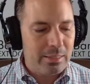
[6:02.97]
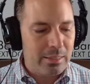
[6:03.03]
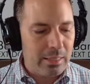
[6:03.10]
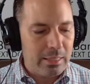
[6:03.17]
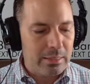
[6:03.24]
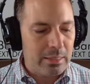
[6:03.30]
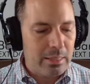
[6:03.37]

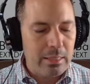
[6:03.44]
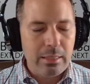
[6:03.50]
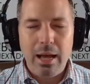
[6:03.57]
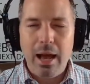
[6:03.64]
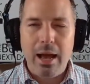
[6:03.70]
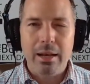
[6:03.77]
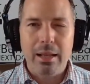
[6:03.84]
is is
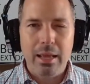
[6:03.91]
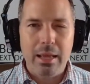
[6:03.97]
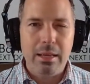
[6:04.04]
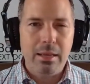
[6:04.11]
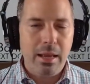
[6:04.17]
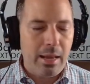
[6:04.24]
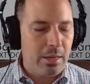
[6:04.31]
not
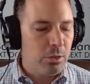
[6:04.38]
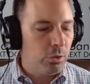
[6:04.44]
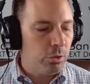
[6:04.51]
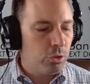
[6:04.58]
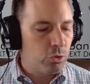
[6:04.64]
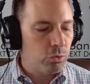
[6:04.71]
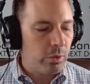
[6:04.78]
a, a
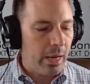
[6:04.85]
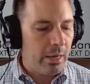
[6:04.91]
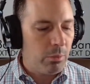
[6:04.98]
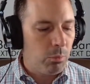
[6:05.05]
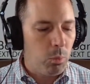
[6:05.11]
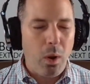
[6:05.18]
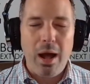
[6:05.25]
good
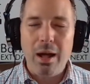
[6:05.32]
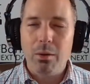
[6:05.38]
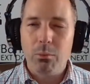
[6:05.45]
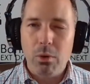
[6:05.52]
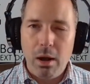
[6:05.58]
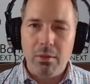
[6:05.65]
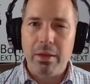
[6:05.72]
trend
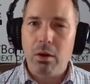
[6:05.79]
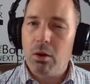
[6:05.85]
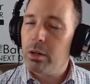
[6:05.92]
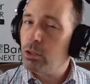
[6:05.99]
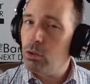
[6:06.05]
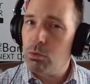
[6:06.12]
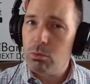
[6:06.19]
while while they
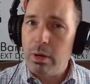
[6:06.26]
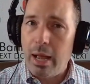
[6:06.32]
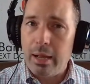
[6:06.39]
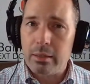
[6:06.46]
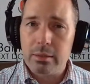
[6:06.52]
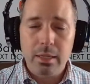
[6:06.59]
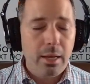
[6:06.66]
are
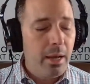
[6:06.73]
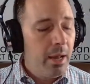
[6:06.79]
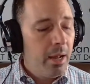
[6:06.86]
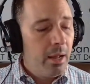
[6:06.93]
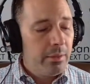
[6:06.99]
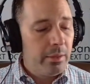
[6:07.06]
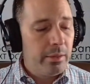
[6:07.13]
correct
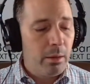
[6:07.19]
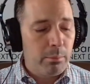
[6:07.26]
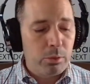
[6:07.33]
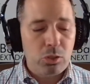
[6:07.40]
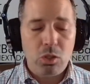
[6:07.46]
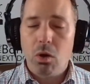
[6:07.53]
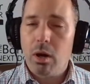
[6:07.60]
the
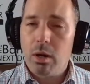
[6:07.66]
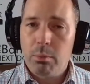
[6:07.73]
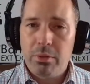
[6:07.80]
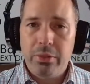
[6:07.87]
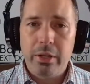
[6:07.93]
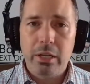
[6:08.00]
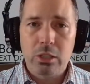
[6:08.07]
numbers are
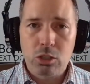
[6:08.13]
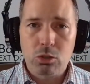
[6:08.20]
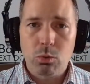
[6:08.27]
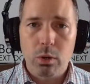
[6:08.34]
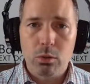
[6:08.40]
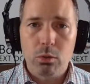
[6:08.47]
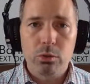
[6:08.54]
within
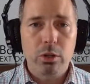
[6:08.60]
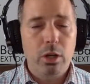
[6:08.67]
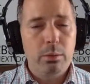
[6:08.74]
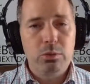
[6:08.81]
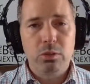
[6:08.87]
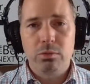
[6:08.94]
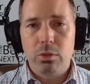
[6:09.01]
historical
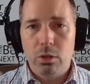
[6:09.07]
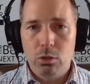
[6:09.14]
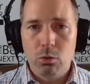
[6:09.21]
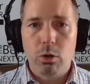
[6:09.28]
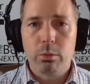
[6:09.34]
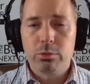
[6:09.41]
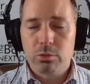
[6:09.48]
norms of
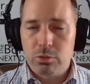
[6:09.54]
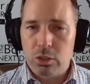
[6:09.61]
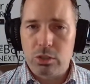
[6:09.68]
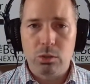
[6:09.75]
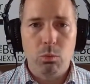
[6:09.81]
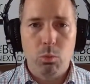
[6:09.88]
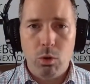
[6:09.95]
norms of
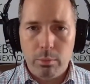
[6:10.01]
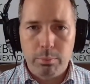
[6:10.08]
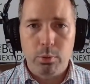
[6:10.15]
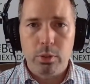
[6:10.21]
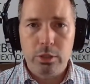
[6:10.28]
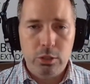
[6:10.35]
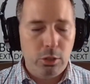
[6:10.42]
just the
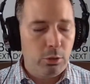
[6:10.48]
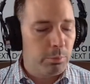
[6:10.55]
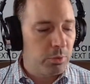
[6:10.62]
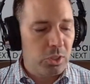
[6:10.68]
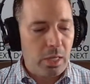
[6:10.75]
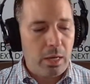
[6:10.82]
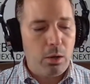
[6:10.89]

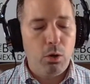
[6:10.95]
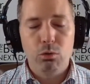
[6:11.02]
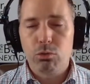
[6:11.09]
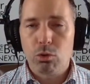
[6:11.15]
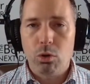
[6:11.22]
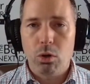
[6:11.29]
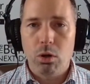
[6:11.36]
1.2%
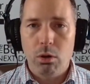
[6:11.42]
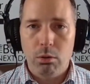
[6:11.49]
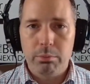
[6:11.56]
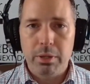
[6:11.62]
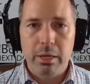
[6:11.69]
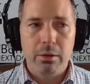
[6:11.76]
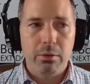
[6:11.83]

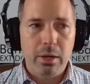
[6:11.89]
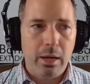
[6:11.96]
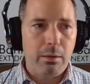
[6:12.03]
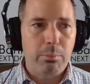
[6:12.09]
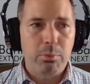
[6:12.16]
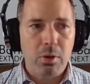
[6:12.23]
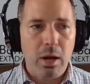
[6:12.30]
overall, you know,
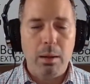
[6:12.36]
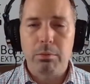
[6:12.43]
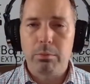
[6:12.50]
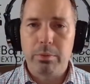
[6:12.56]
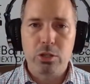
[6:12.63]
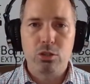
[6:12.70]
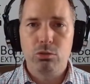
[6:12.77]
kind of
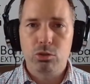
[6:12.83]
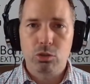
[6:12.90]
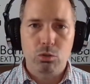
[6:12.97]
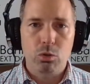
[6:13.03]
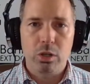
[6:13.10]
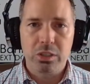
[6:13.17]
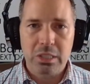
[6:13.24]
problem issues
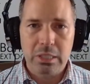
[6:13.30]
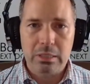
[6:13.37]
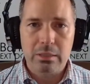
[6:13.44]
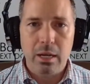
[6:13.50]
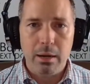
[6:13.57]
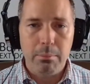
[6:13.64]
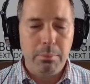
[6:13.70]
across the
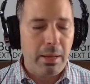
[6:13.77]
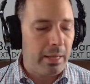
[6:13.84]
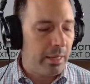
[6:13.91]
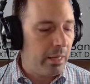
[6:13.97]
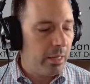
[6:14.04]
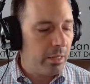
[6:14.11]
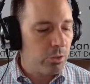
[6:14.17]
entire
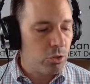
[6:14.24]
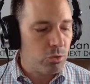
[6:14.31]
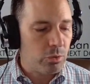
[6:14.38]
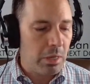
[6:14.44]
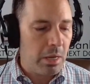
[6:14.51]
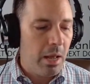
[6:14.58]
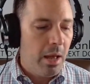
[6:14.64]
banking
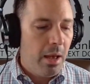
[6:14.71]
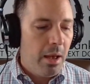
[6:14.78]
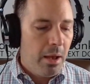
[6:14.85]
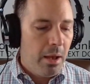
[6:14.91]
industry.